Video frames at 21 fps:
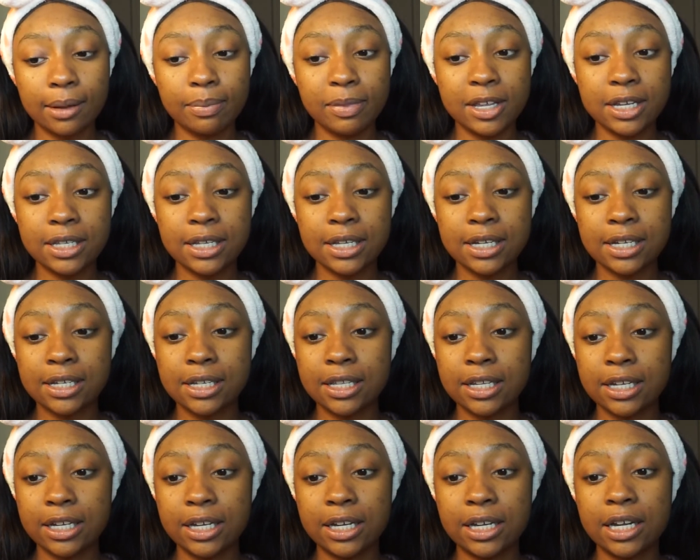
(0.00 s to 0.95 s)
This is
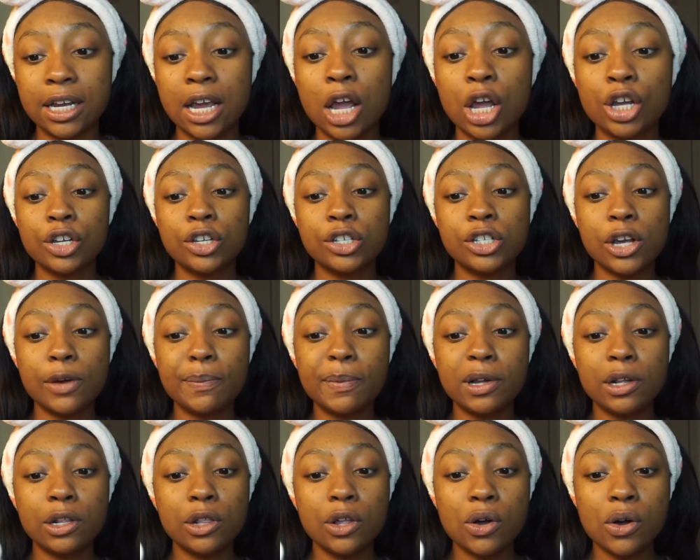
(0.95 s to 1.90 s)
the
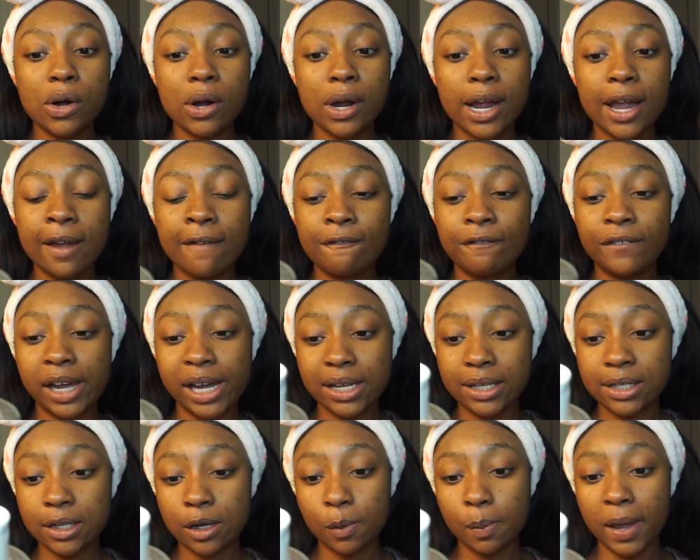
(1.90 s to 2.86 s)
Soap & Glory
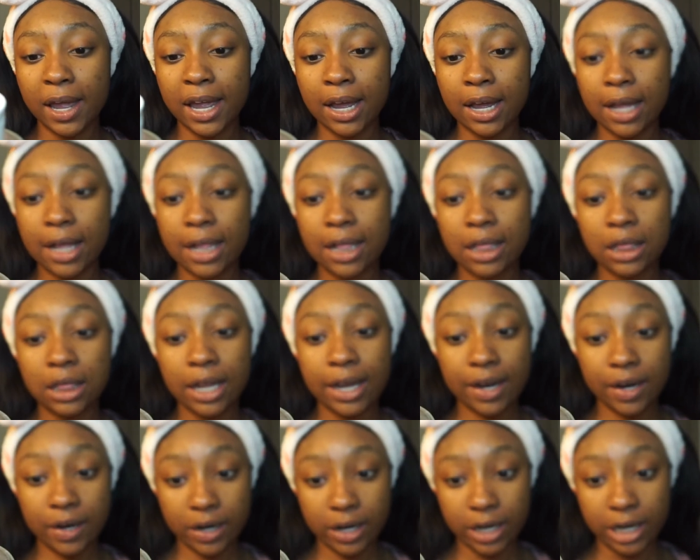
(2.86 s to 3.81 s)
Face Soap and
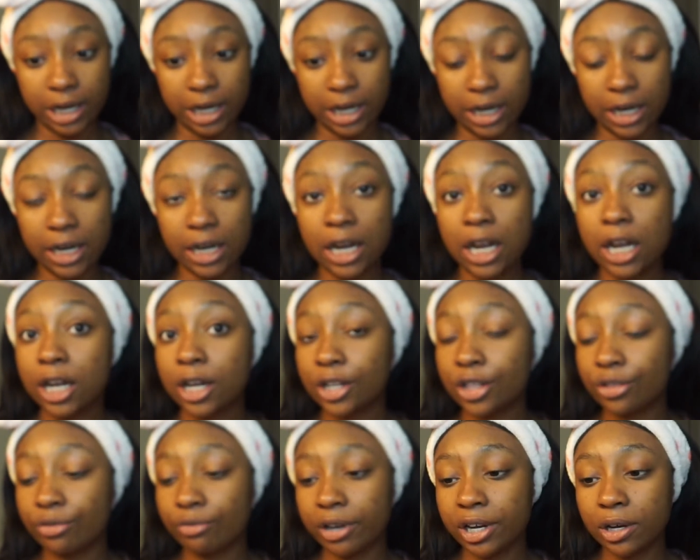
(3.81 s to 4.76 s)
Clarity
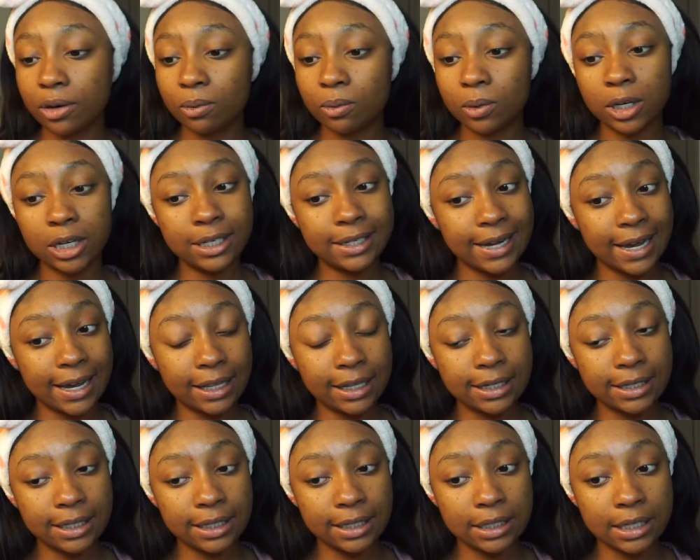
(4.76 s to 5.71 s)
3-in-1
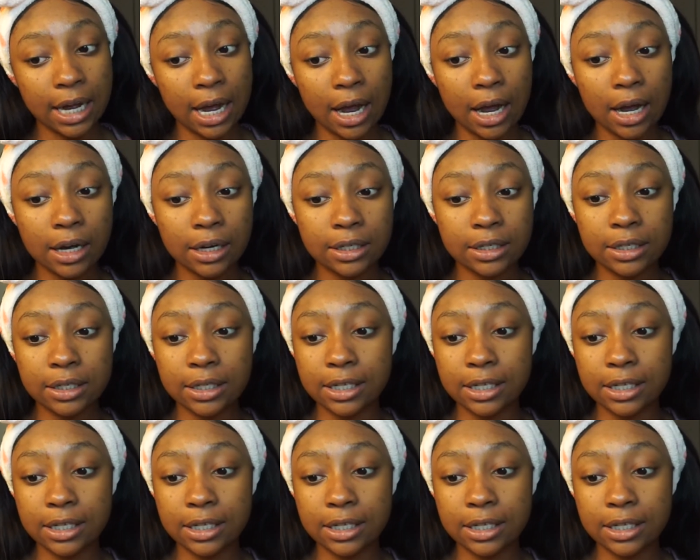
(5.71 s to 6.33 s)
Daily Detox.